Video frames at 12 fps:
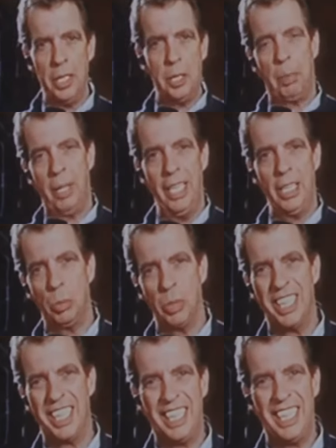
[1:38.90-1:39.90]
So they enter the
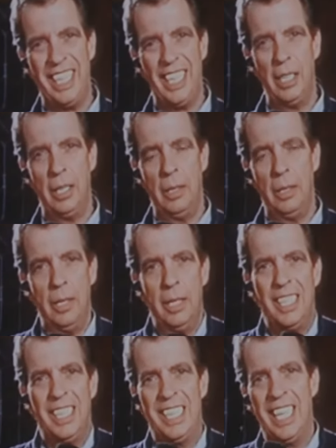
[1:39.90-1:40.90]
haunted house
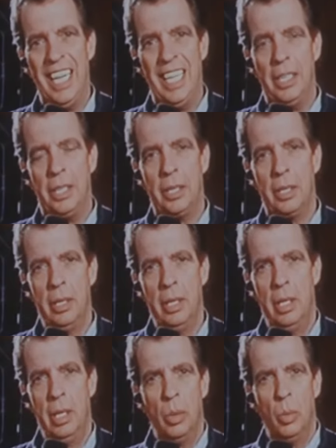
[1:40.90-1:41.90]
thinking it's all just a
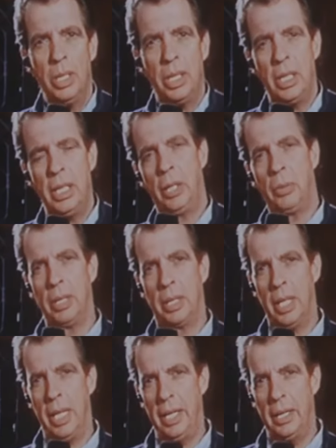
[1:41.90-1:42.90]
huge joke to
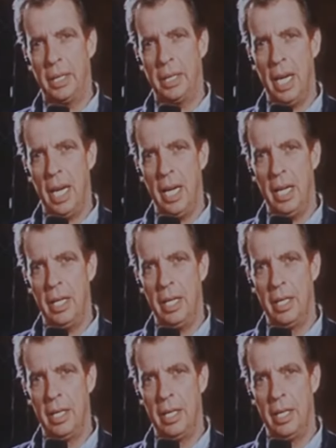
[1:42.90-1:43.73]
boost ratings,